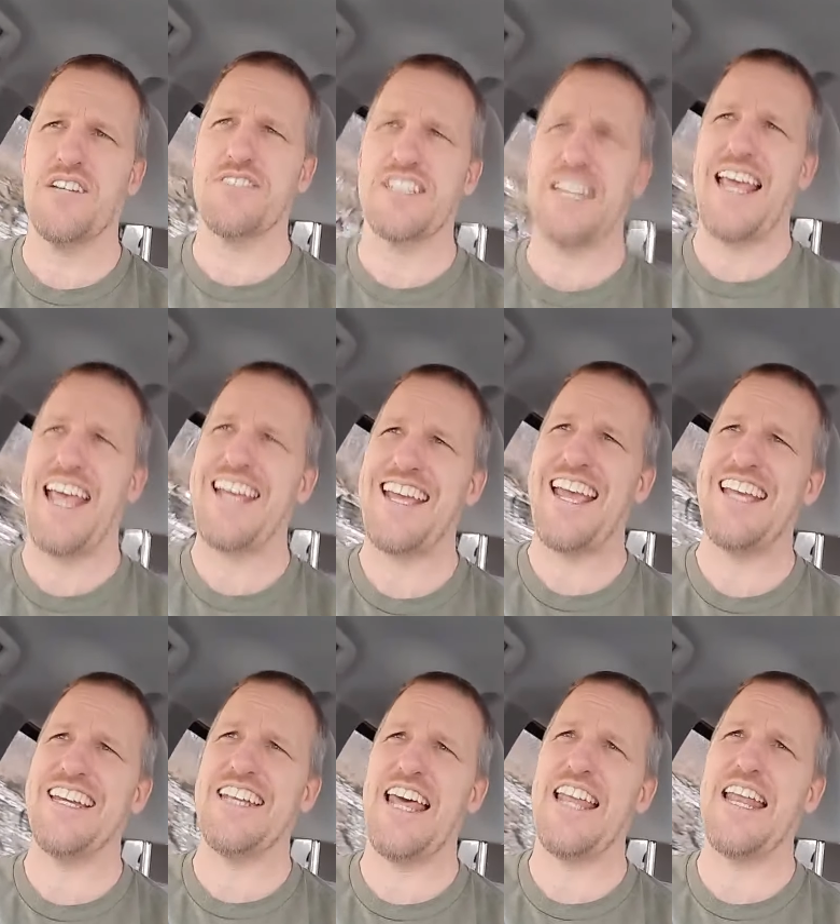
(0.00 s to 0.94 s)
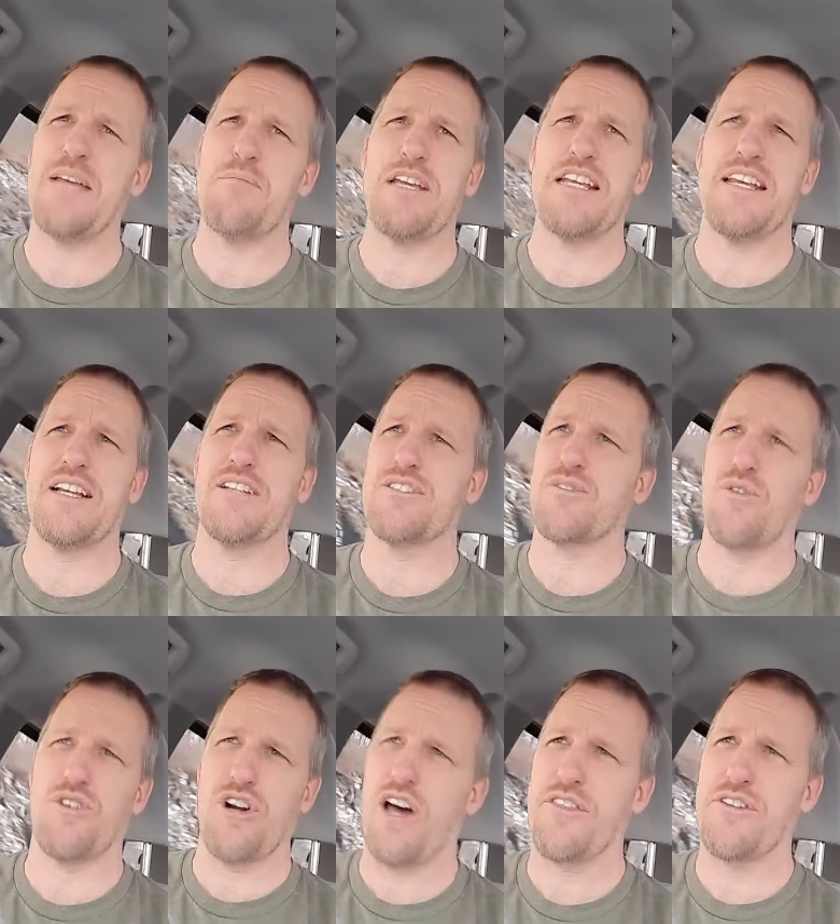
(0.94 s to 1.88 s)
in AA and NA meetings or
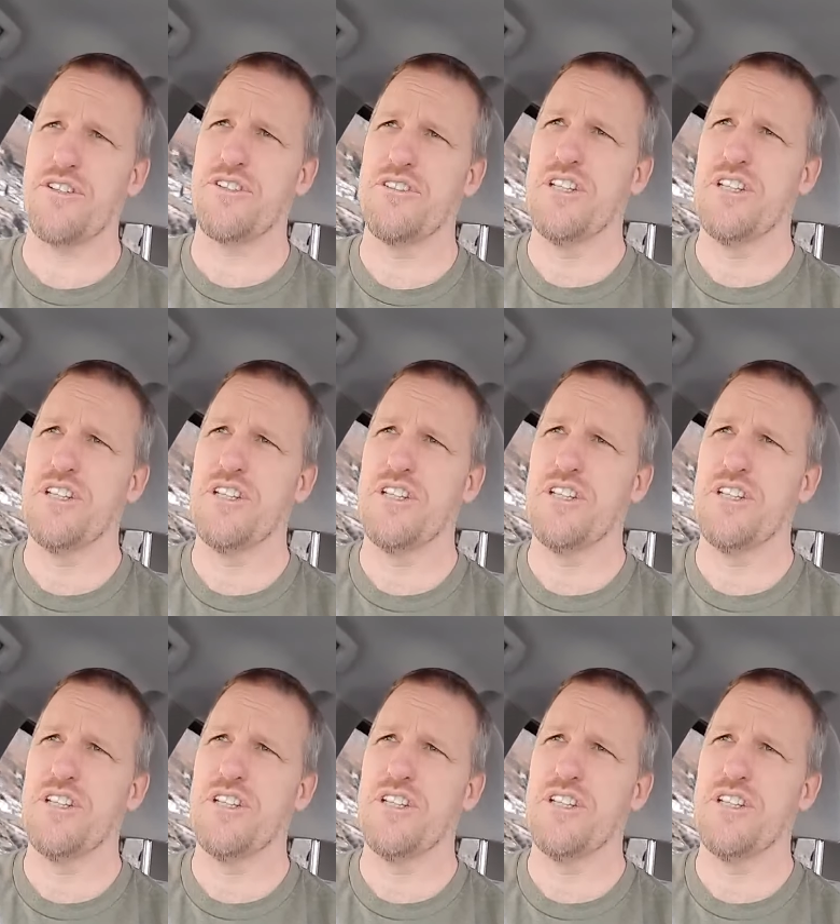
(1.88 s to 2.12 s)
other